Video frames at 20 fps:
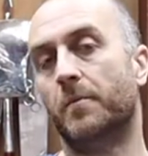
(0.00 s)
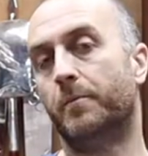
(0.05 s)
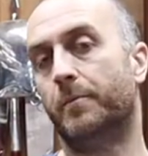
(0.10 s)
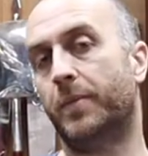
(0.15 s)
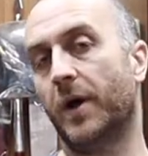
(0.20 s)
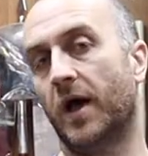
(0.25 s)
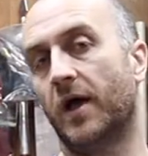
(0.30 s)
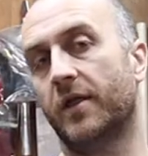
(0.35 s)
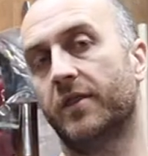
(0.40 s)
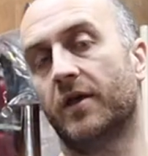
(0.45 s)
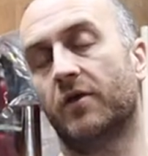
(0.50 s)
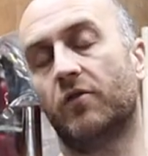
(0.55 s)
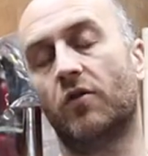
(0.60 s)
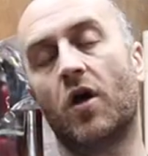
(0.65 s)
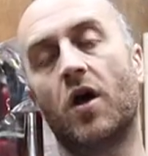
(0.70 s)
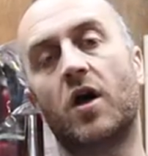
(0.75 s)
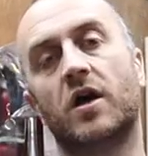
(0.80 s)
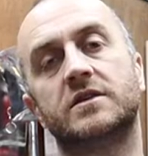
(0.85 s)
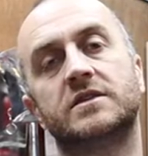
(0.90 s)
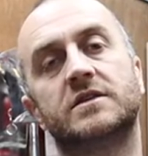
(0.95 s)
But there
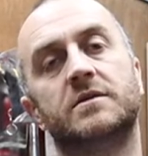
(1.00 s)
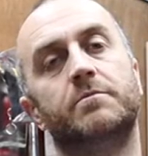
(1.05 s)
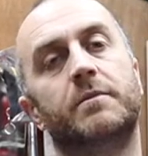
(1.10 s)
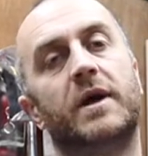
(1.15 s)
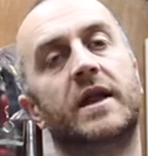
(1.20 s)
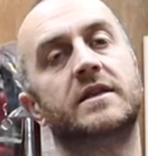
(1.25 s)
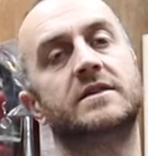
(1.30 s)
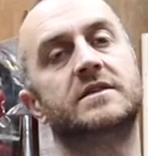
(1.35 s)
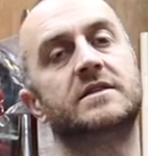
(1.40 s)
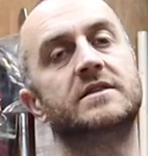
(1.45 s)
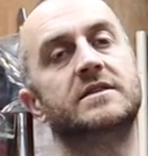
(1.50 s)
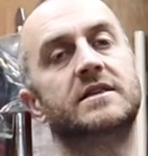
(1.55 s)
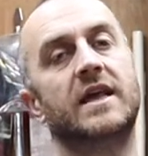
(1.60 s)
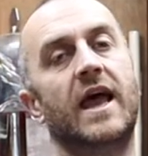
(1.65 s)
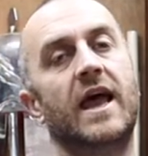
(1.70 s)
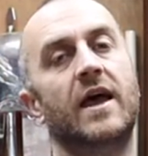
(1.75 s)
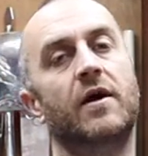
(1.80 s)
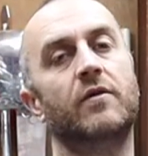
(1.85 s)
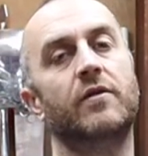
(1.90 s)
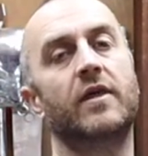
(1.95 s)
are some medicines
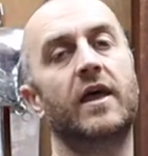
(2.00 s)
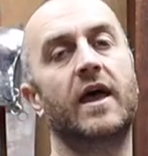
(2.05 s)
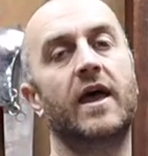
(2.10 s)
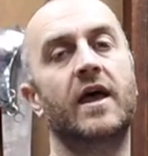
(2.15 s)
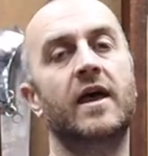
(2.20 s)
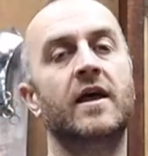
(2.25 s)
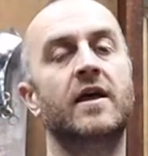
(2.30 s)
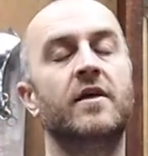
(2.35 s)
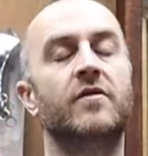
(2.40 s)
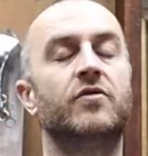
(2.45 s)
out there